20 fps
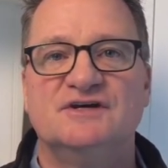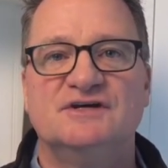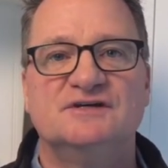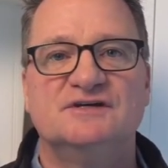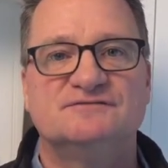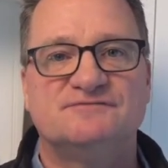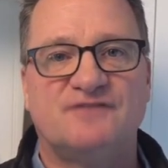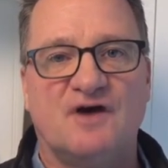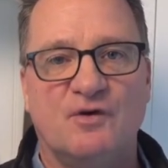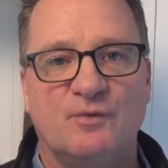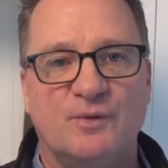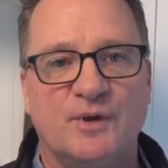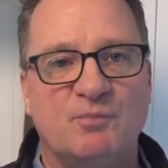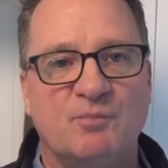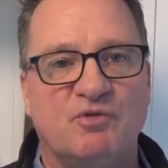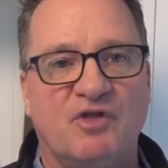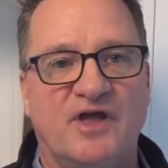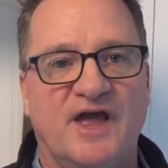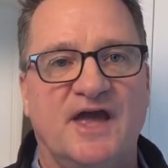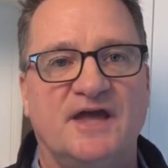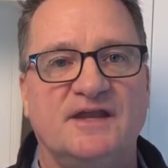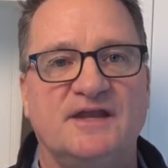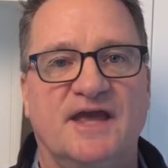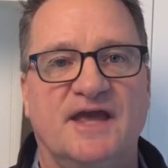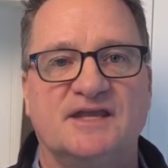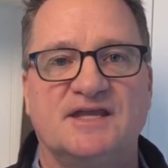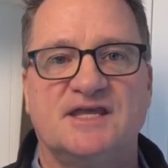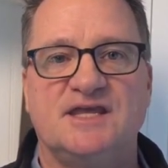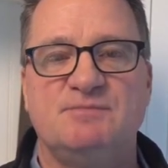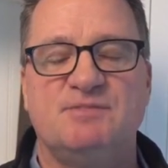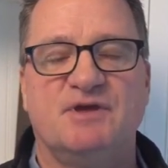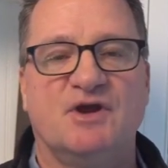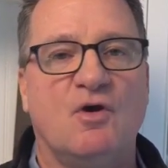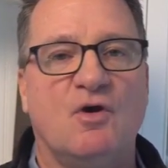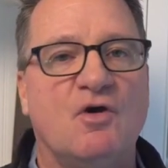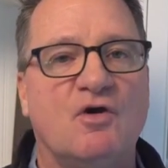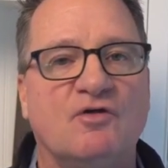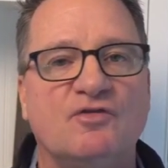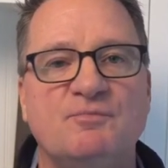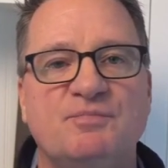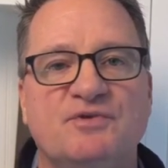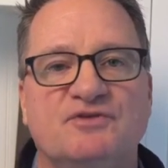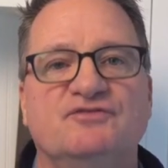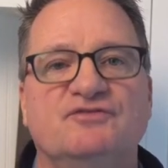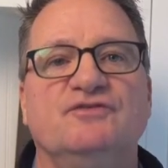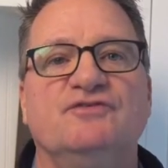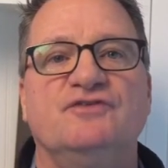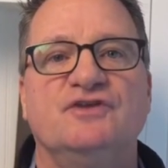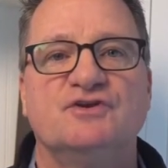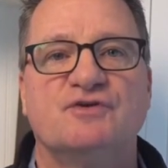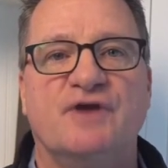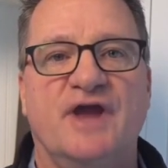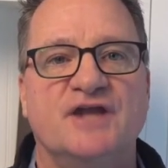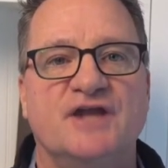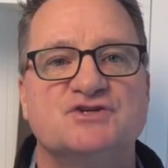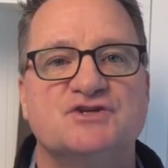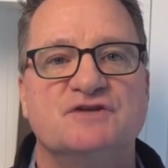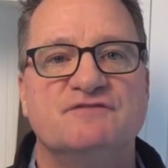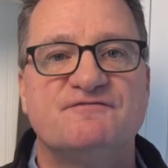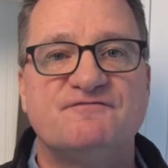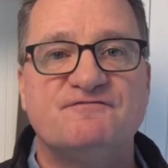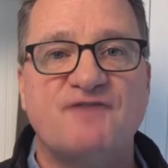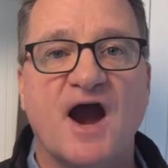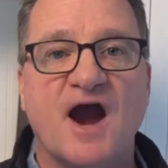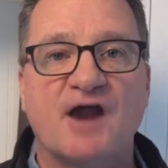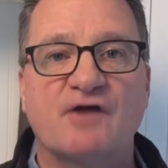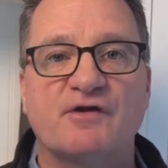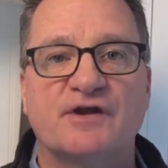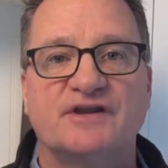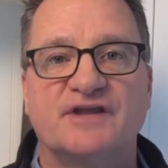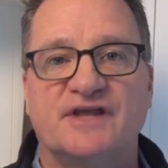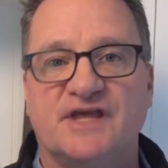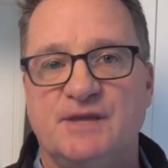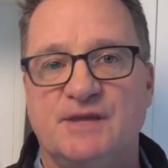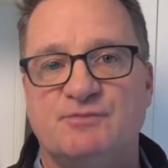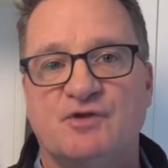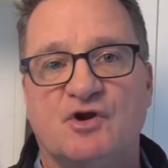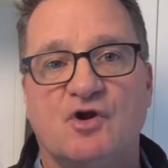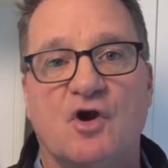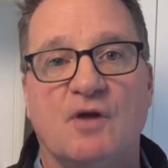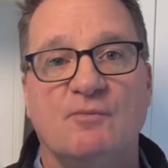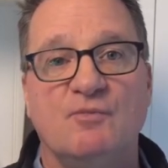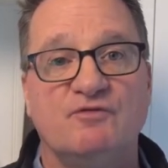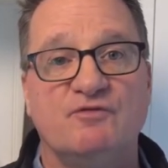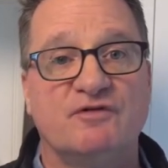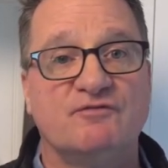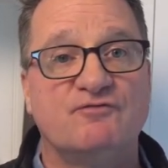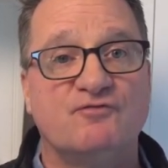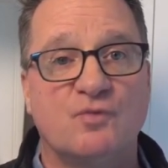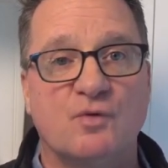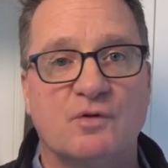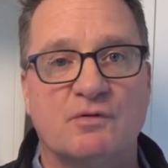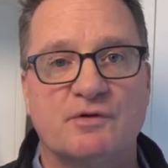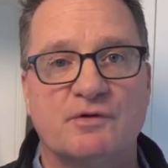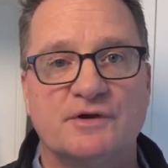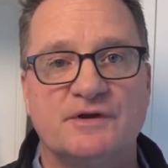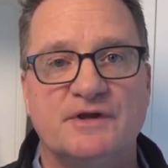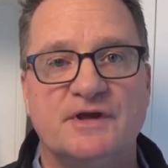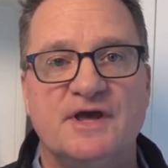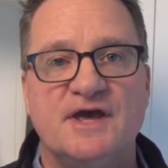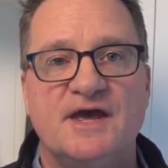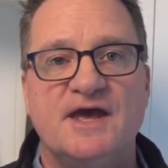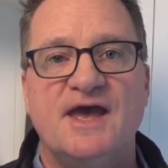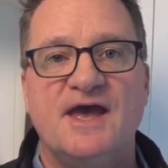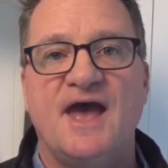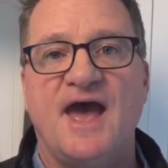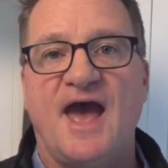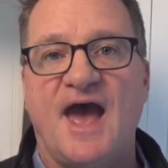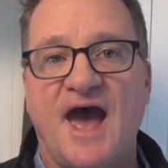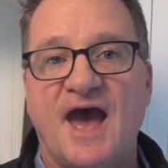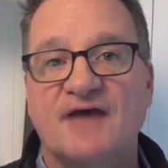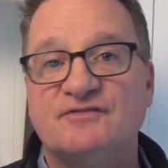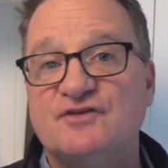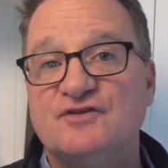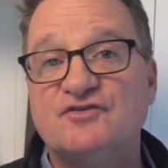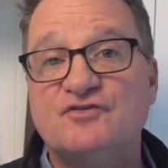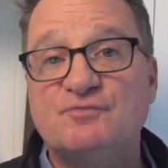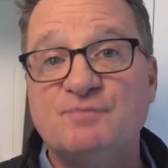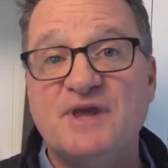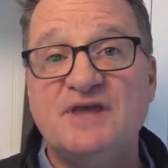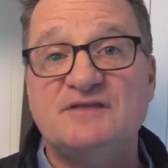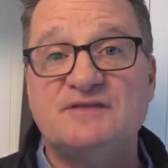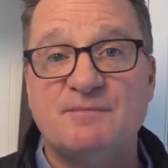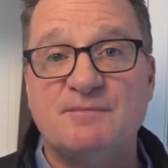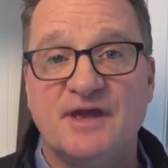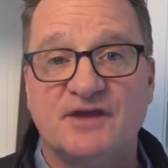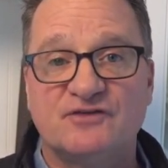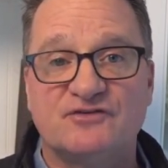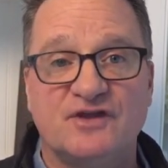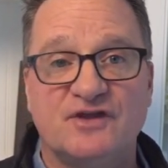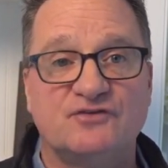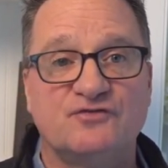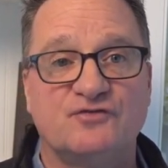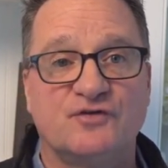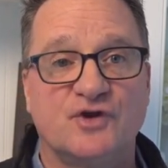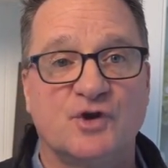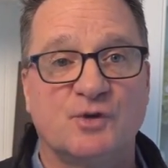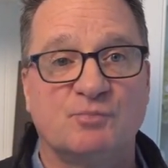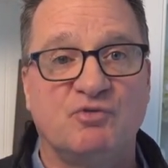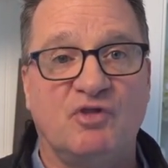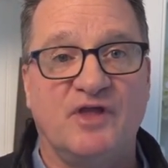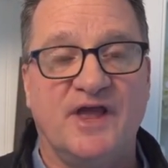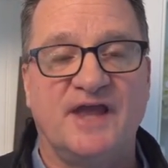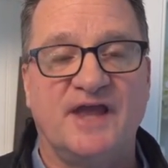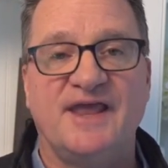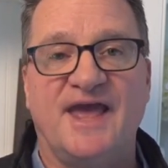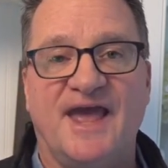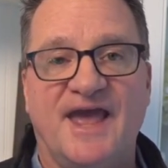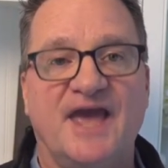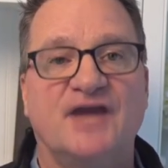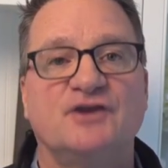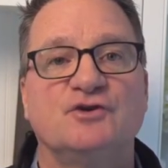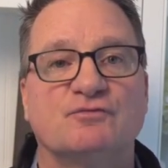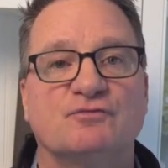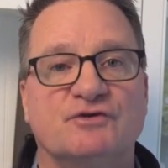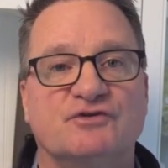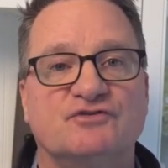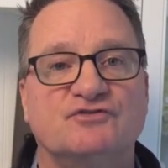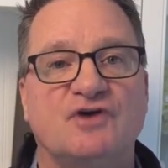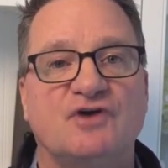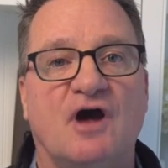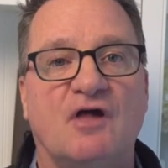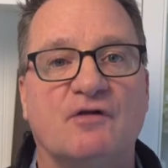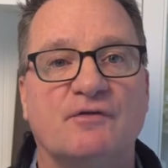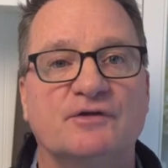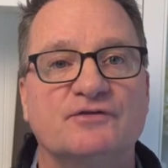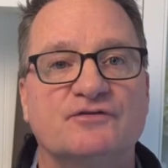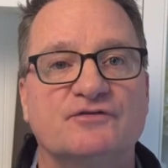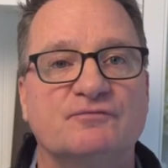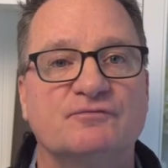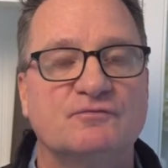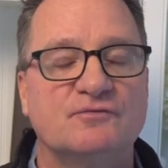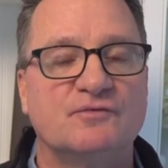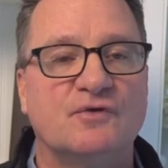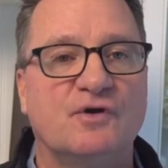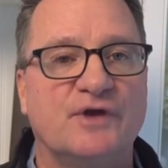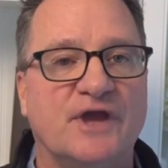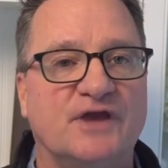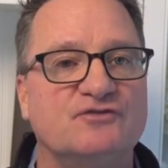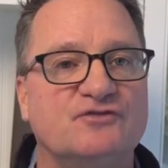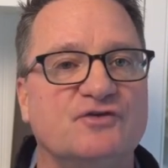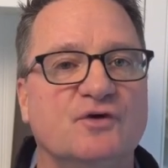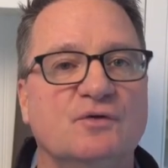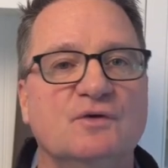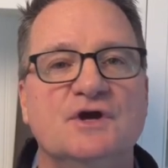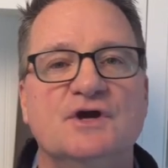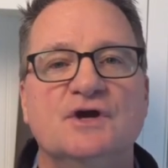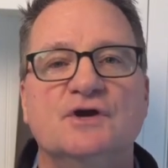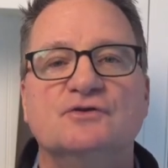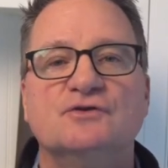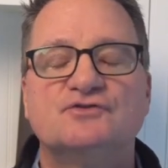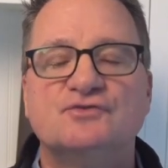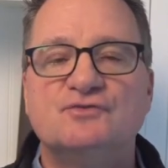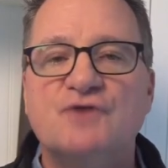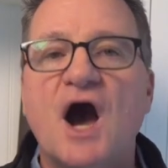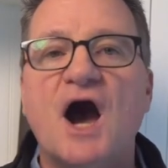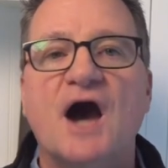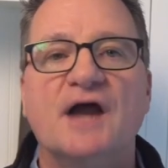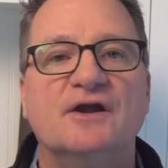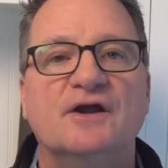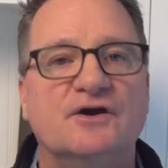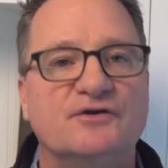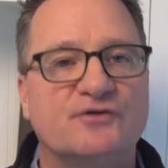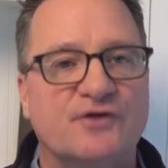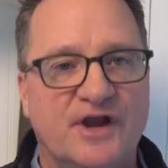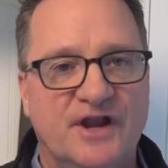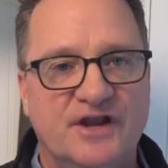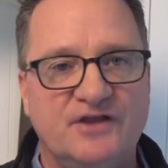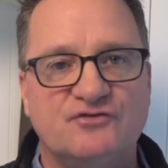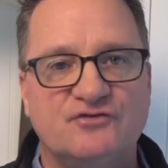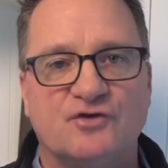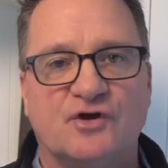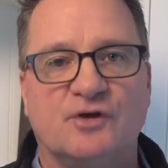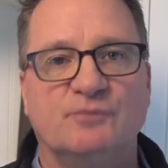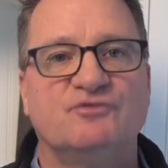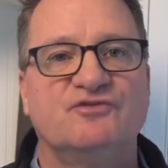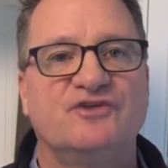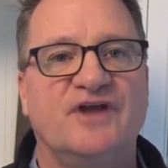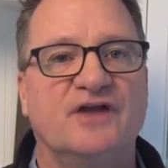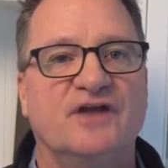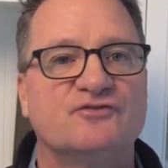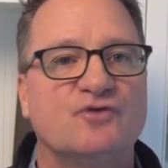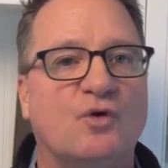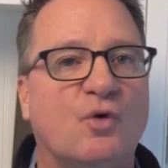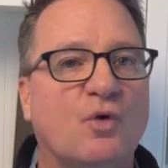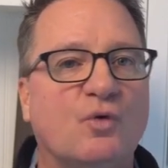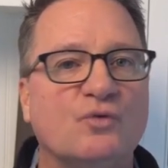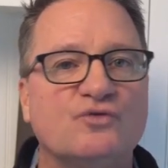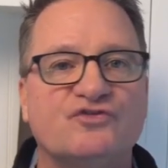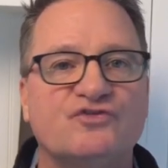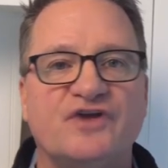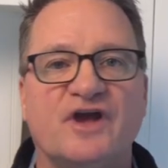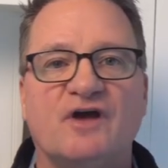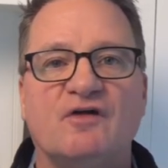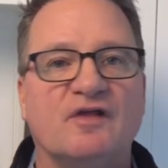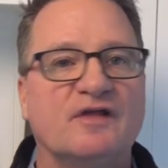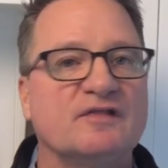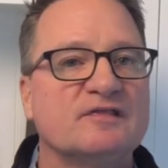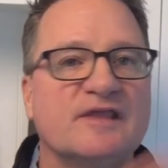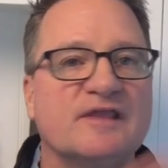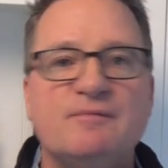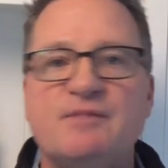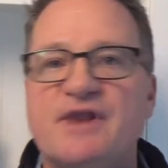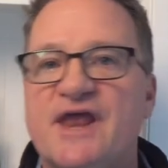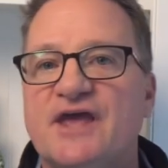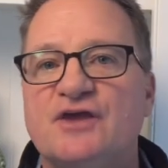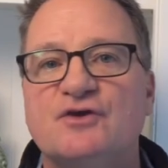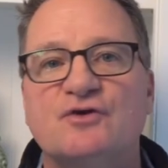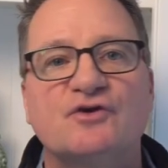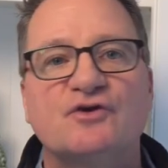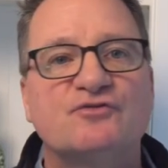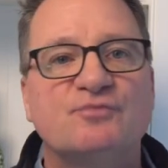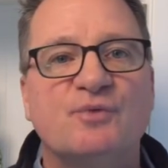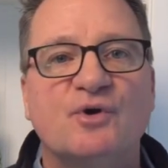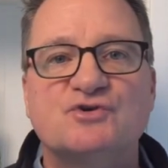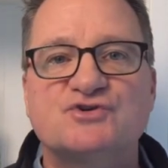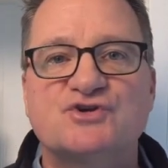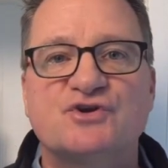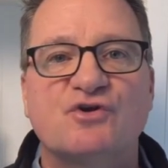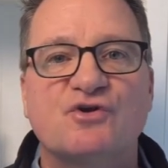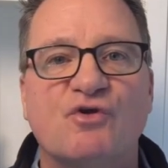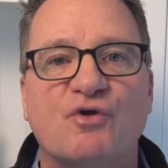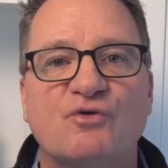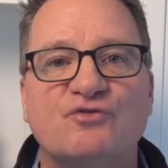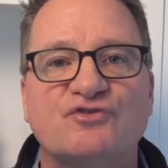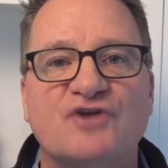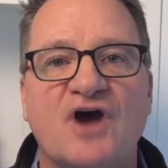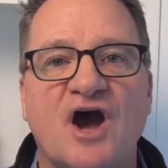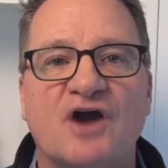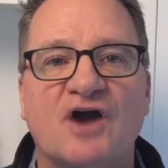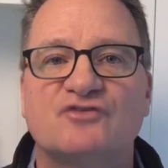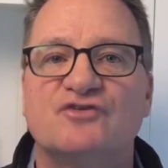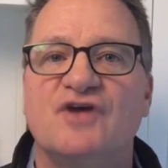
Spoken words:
following a plan, and keeping all the pistons in your engine firing to keep the car moving forward at the speed that makes sense for your plan and your risk tolerance. Okay, so do not, under any circumstance, wholesale eliminate your exposure to growth stocks